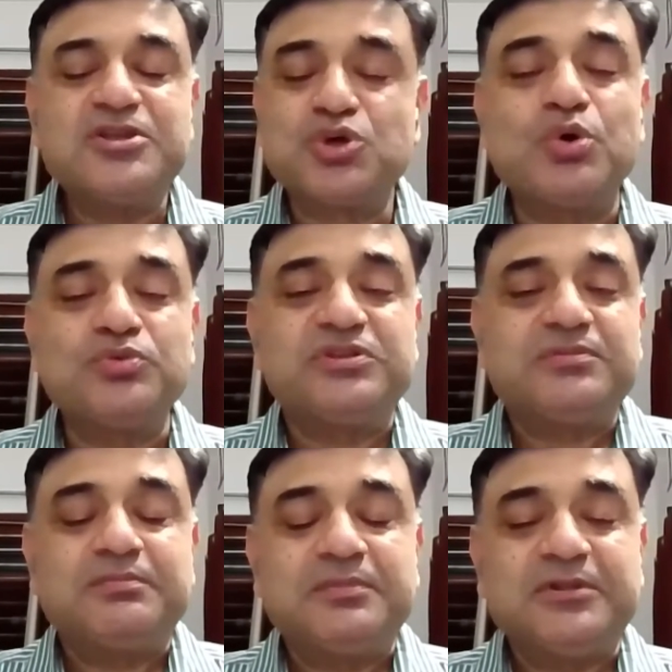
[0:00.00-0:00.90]
So
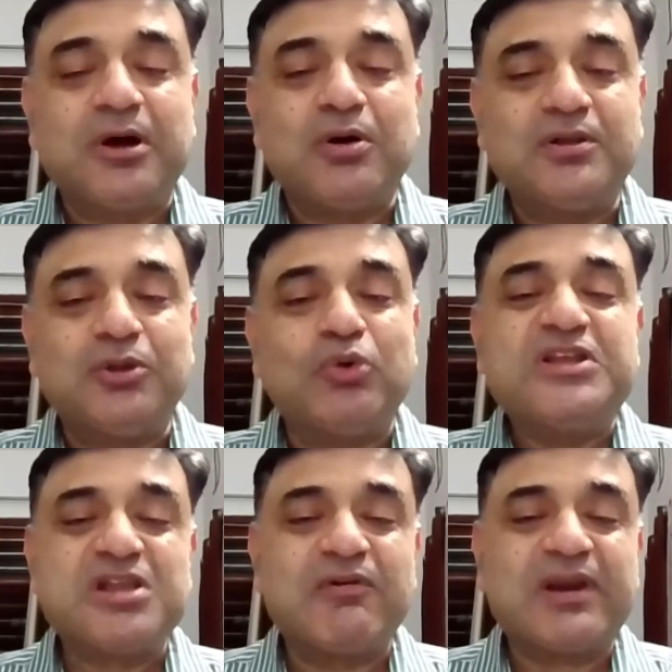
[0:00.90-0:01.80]
the
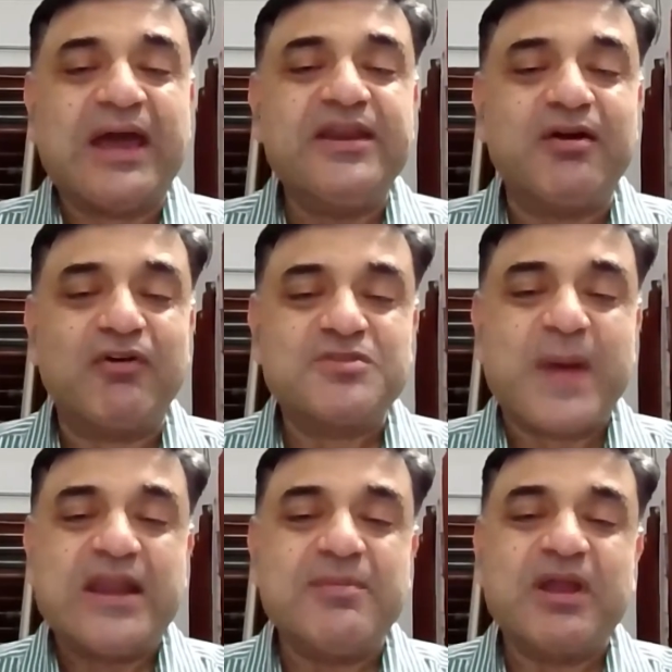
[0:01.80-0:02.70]
only silver lining of this
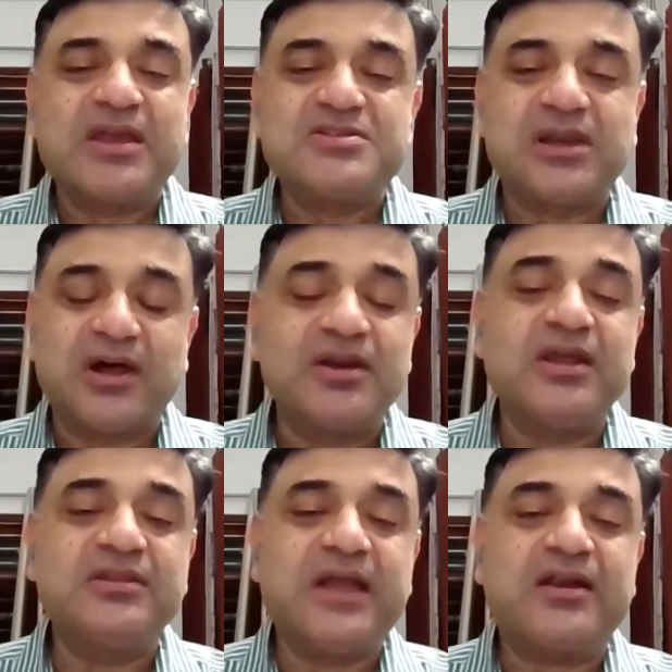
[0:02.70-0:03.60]
pandemic is the
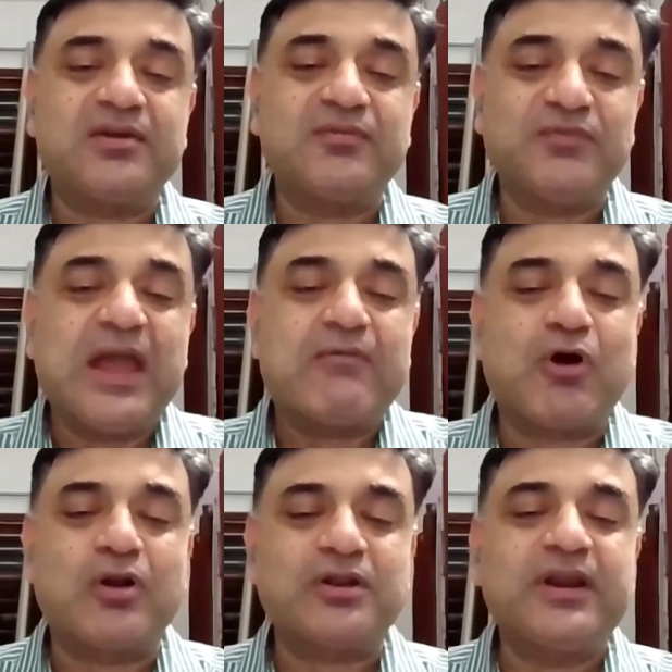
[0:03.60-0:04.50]
learning that we
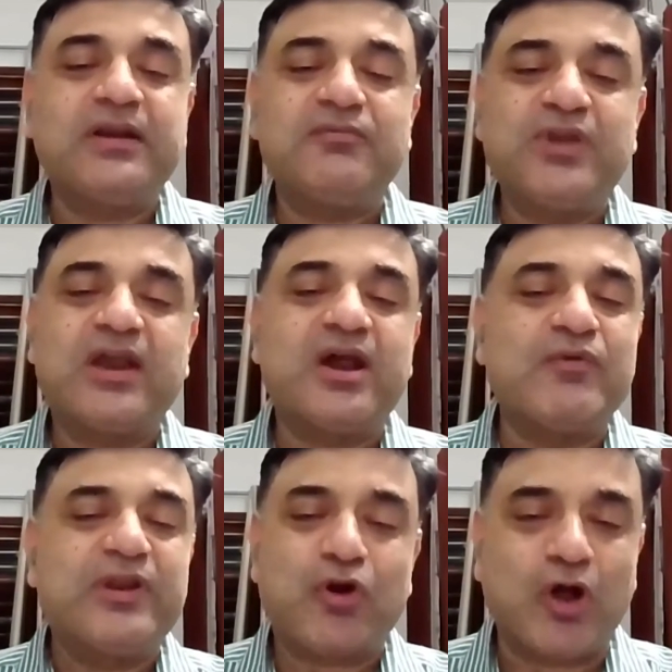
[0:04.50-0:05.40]
have gotten, and we are now
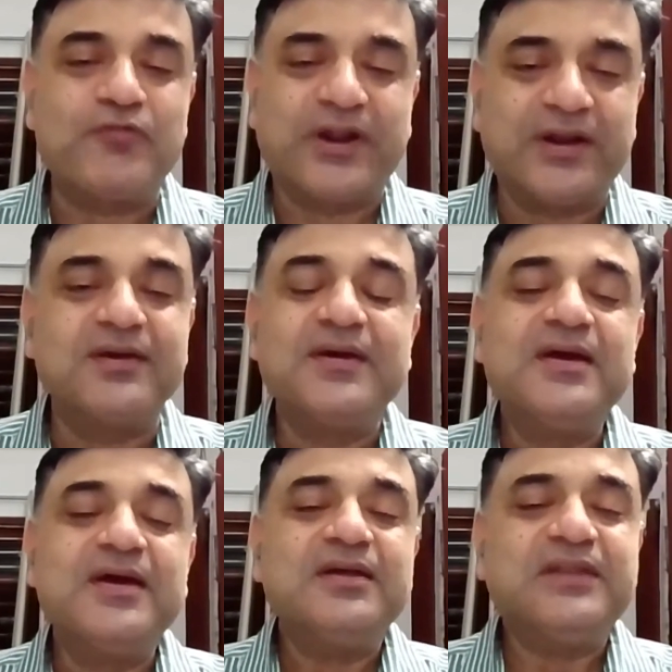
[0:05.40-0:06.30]
very confident
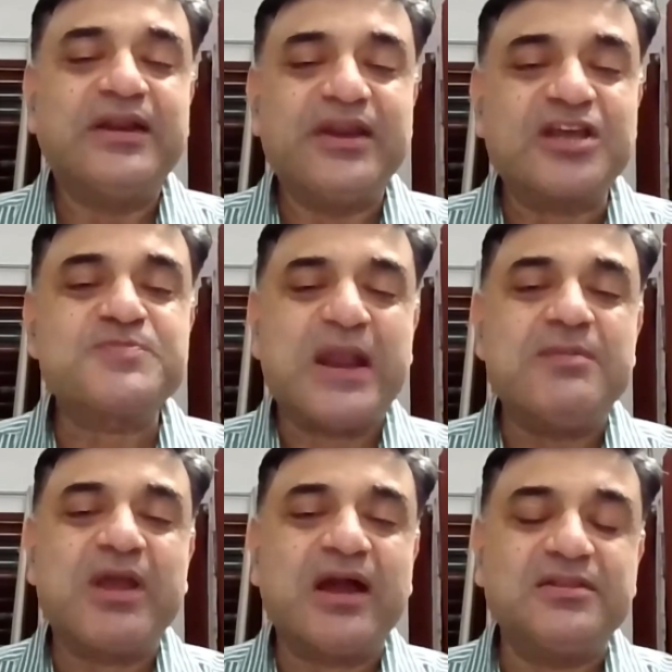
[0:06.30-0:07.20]
that the next
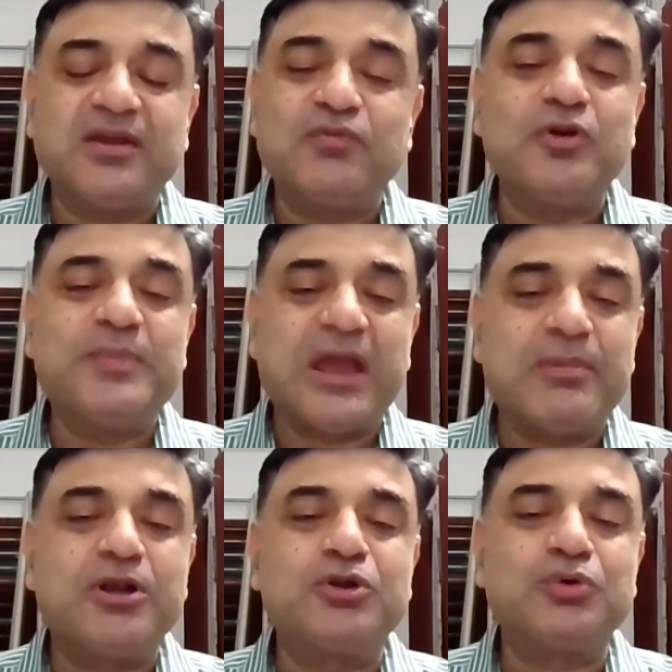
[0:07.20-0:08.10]
pandemic, I think, we'll be
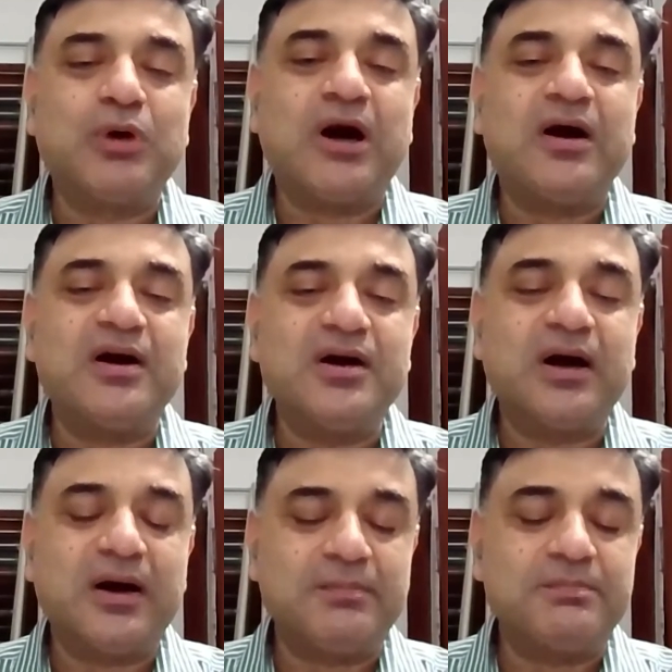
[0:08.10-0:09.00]
able
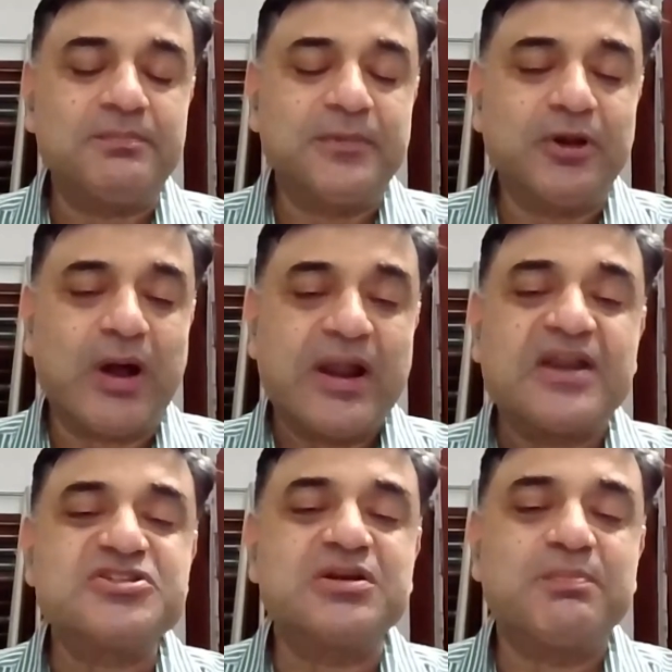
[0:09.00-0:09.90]
to
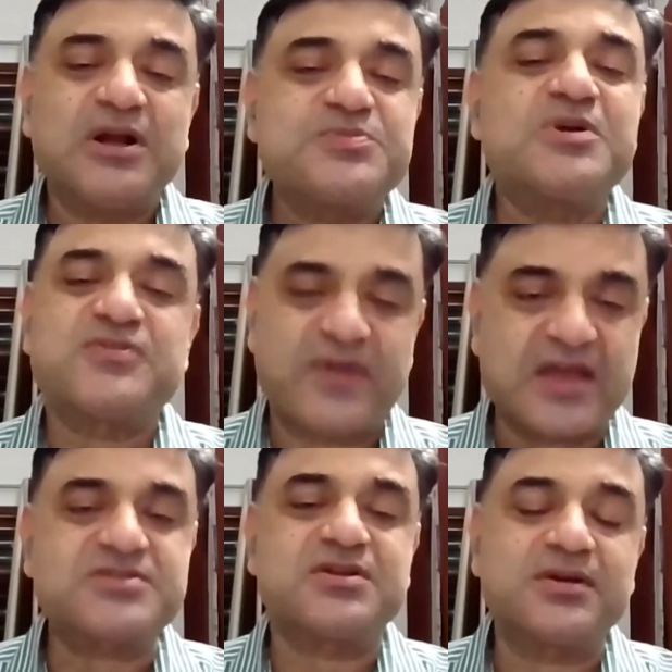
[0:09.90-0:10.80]
address it much, much
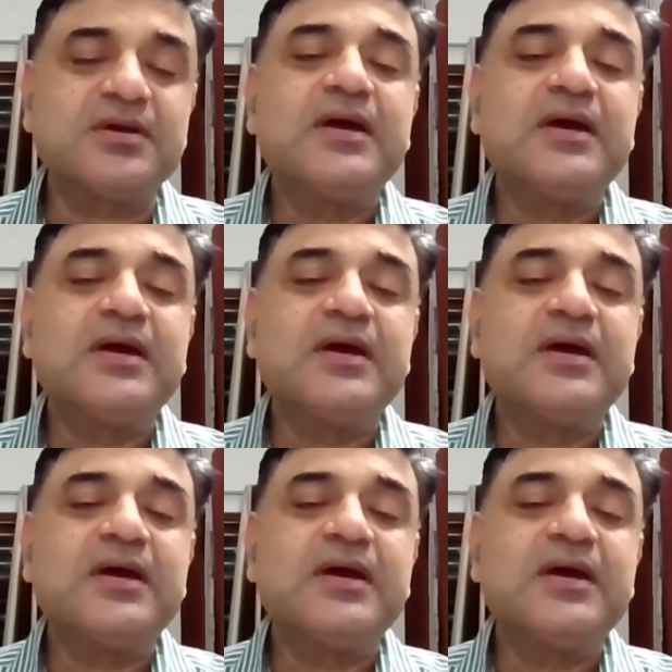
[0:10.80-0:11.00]
faster.